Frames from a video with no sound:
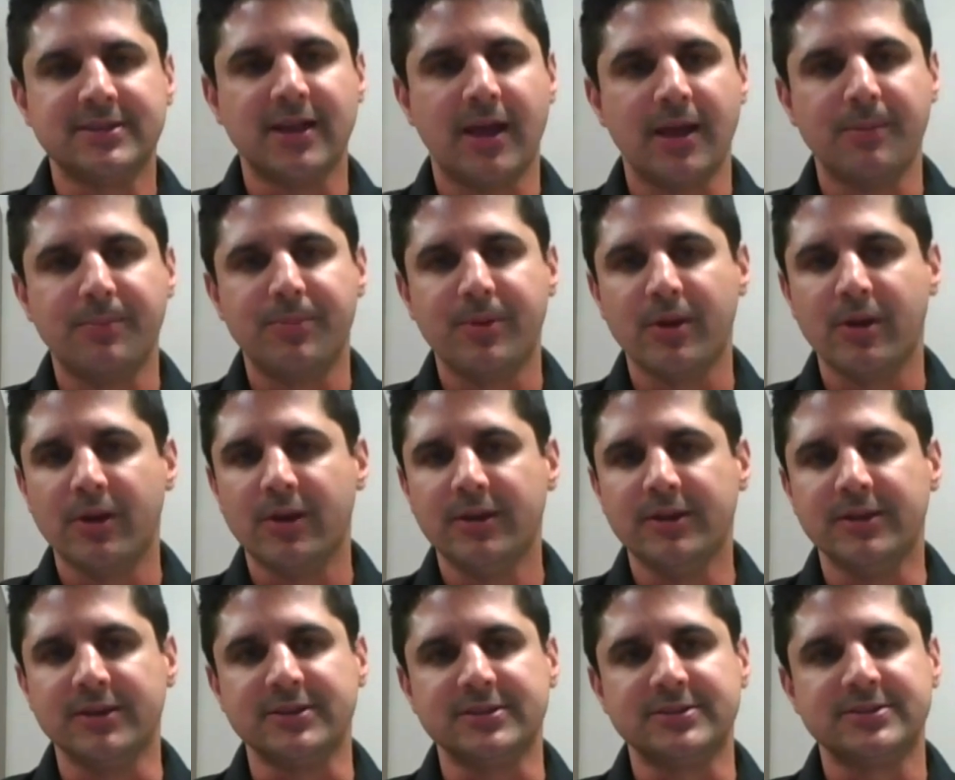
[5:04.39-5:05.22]
time period
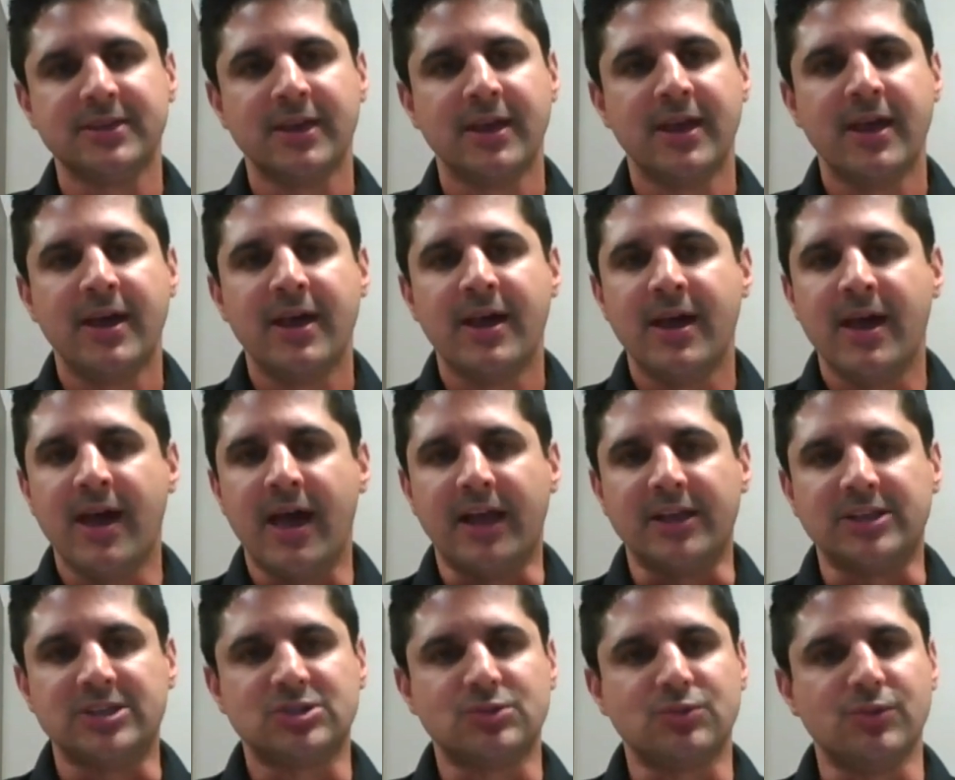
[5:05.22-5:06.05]
is,
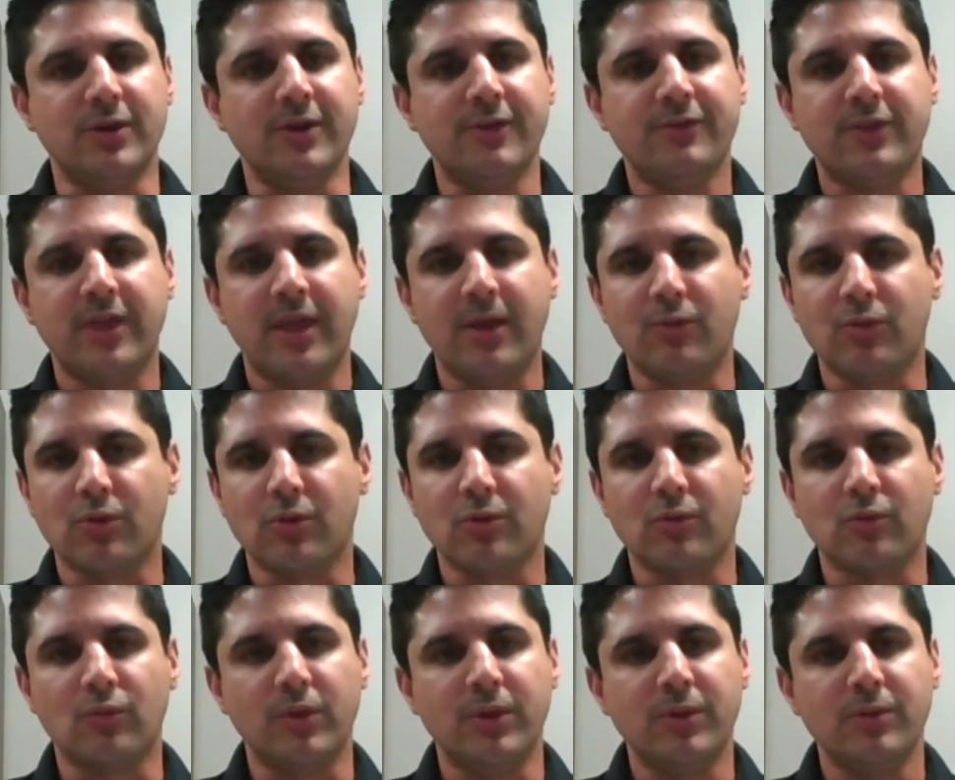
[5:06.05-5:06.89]
at Swift, hey,
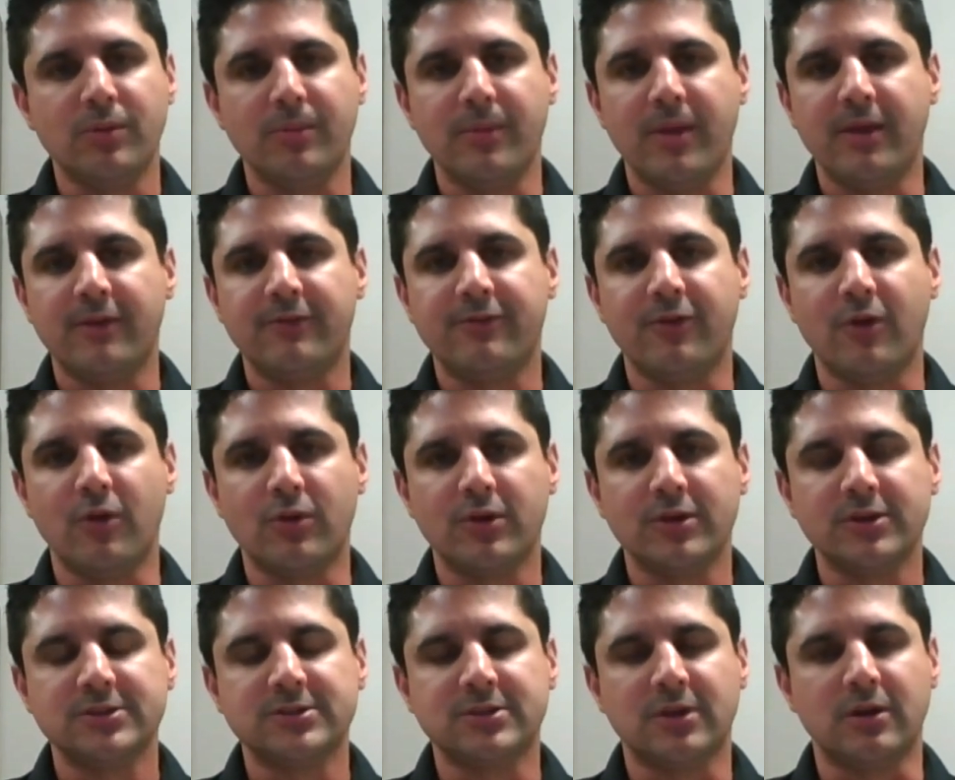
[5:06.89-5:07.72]
we remain
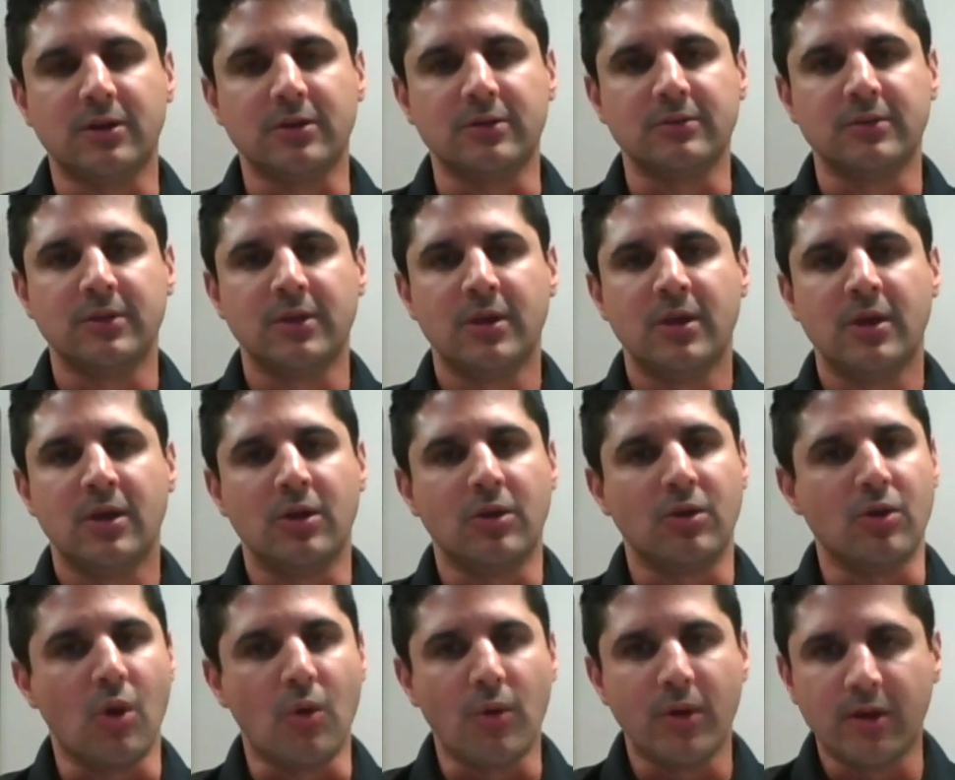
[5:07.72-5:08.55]
focused on
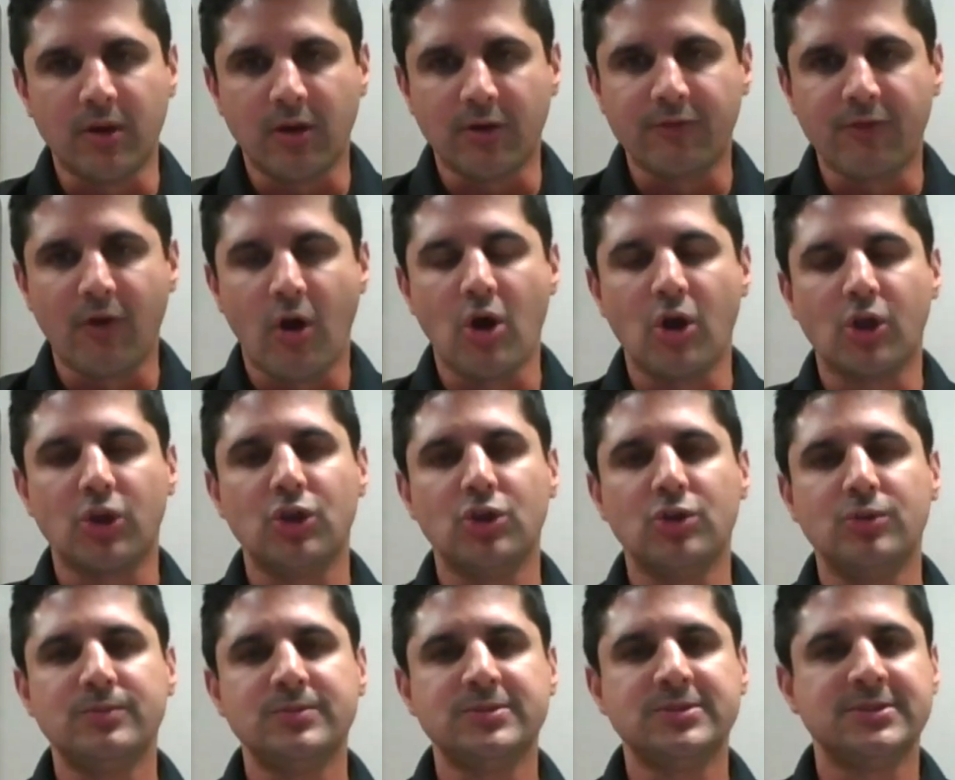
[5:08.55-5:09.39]
growing our
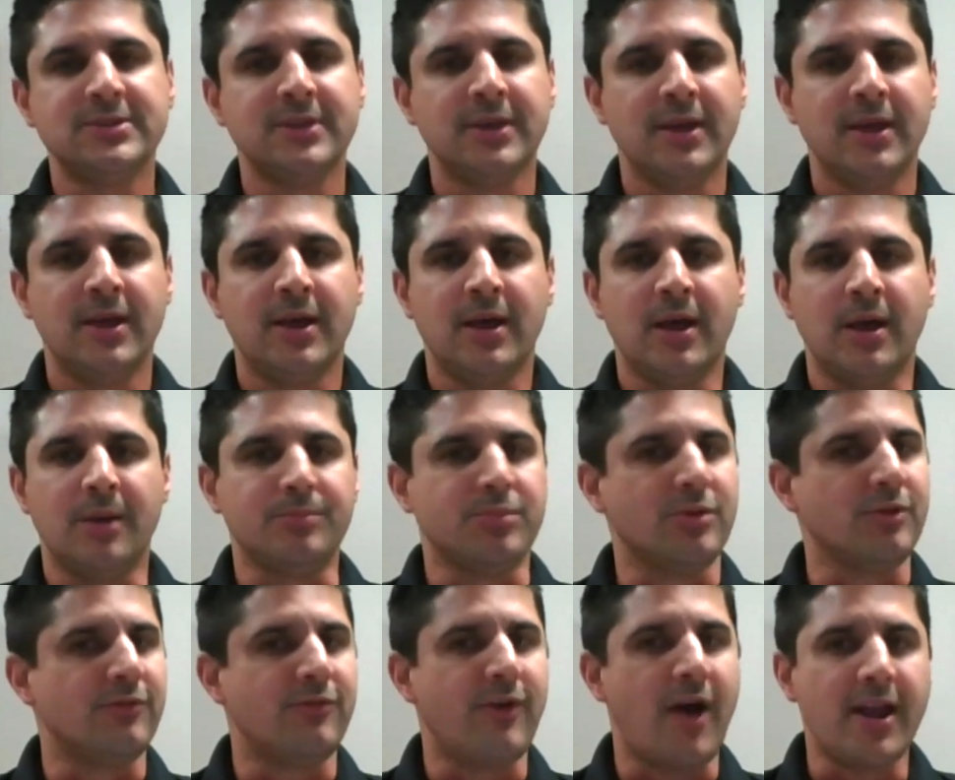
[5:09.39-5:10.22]
volumes,
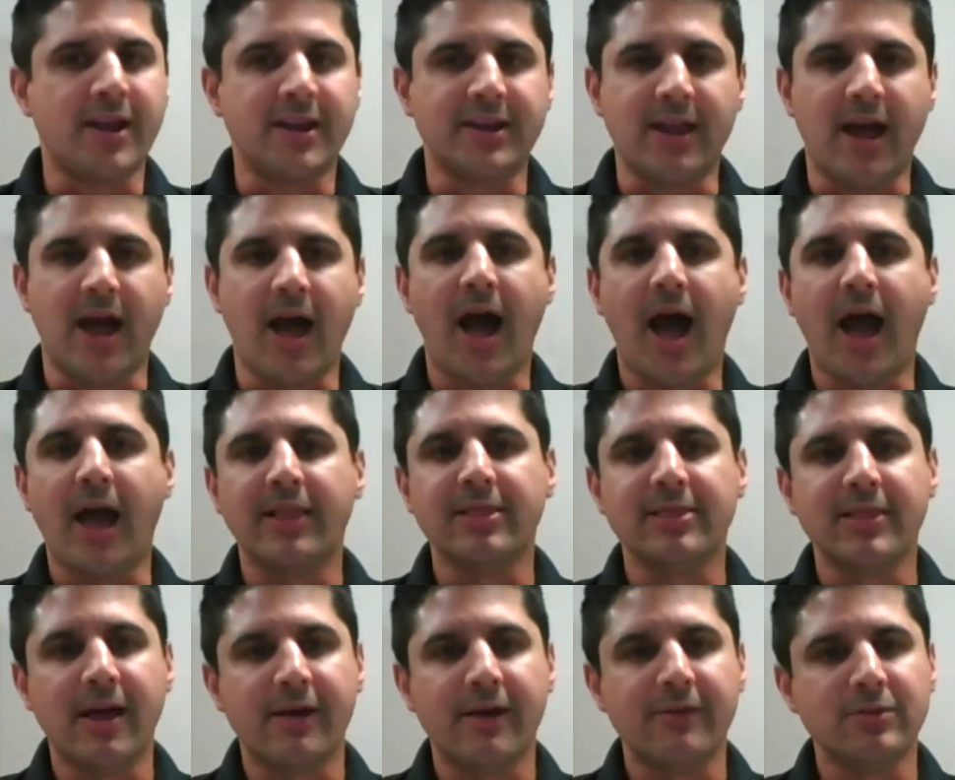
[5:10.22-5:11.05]
providing a high
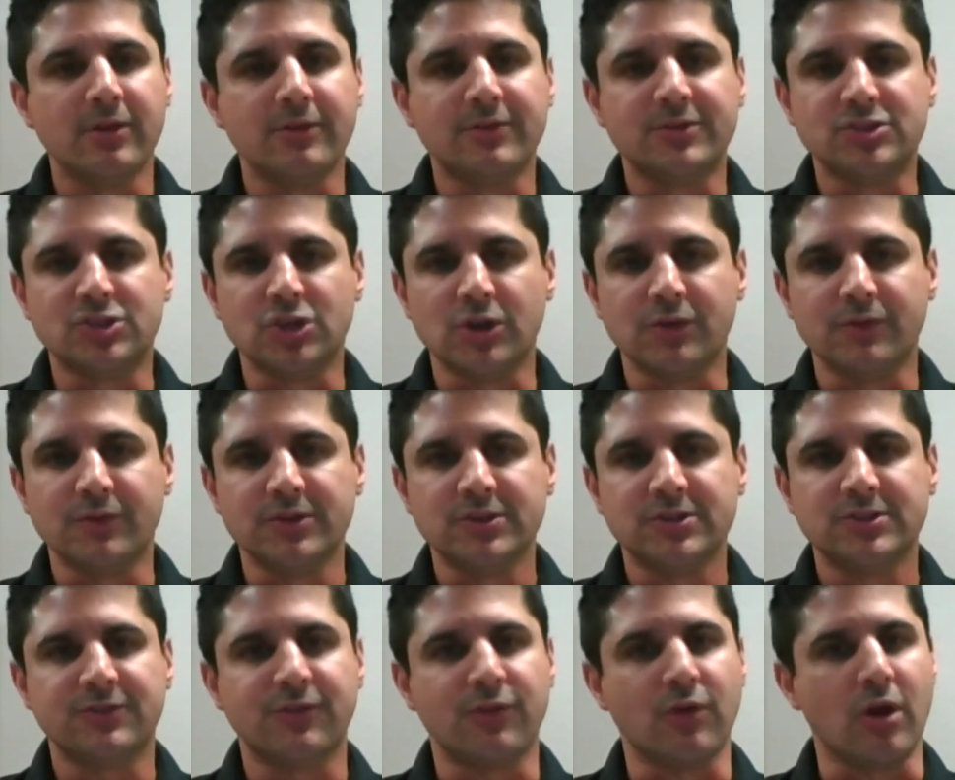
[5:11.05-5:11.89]
level of
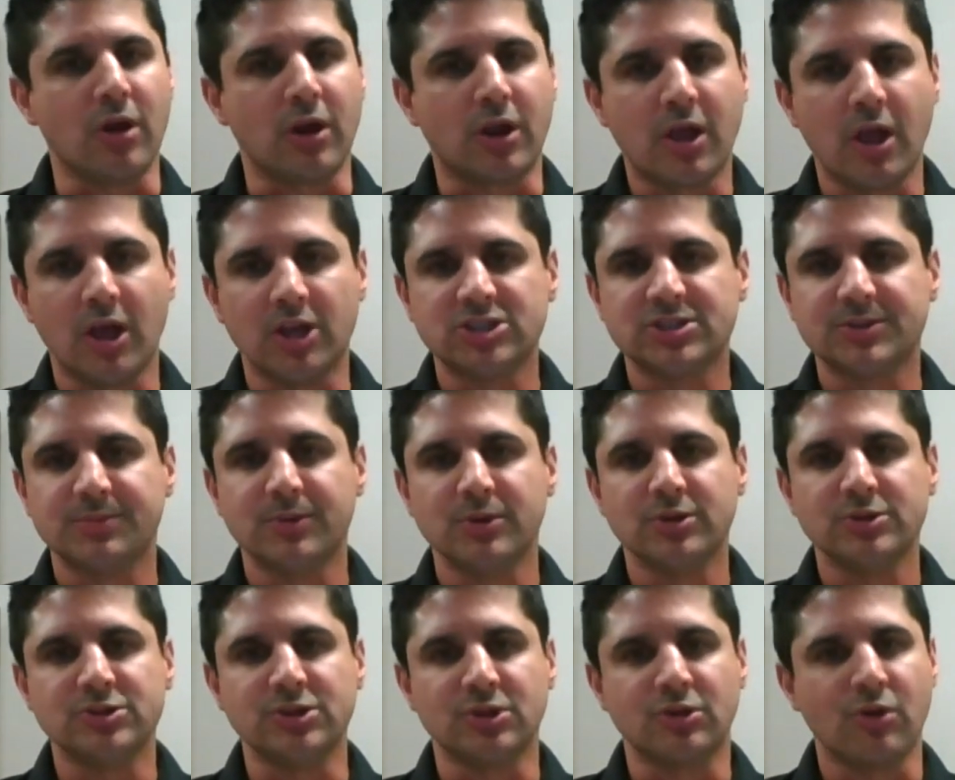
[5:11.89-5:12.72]
service for our
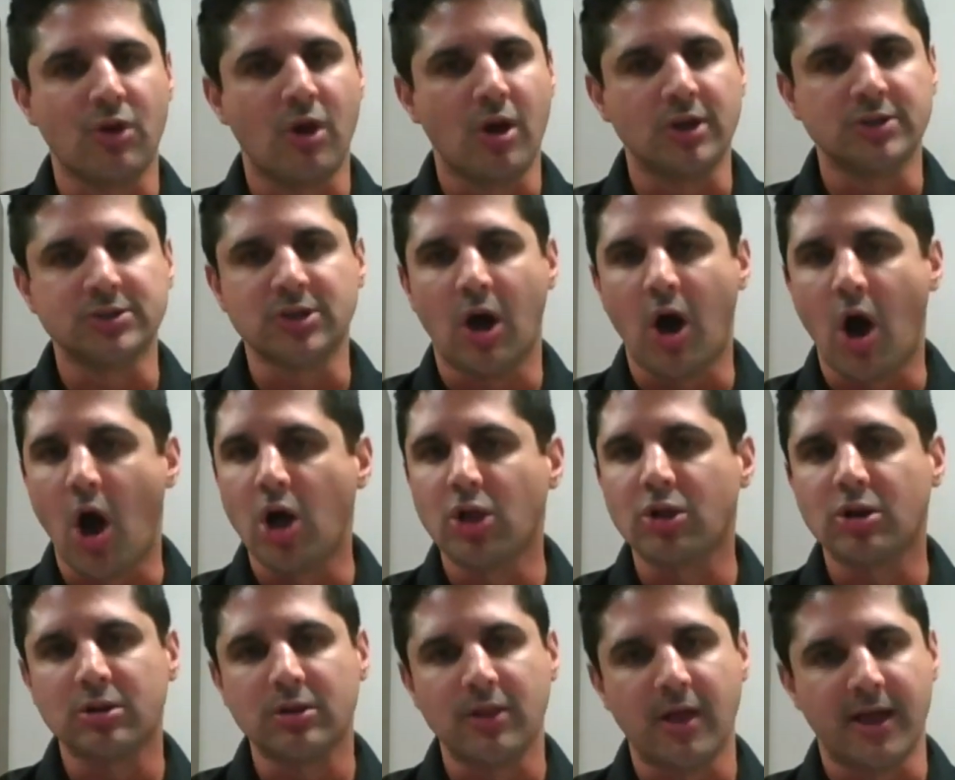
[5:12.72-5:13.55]
customers across
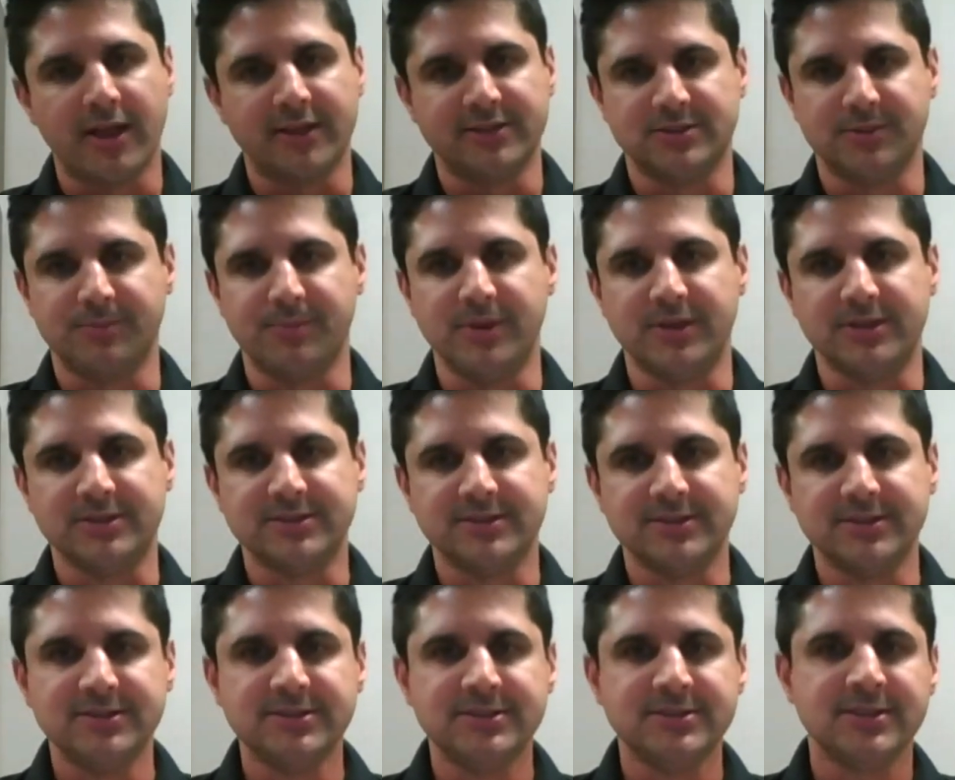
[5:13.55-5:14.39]
all our lines of
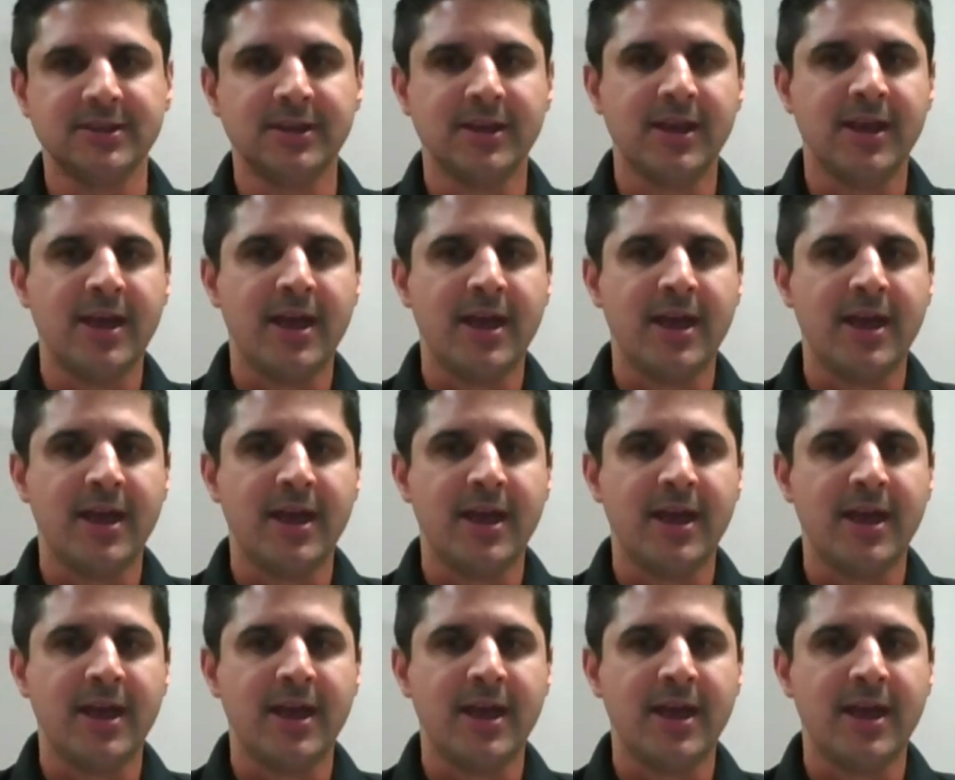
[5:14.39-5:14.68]
business,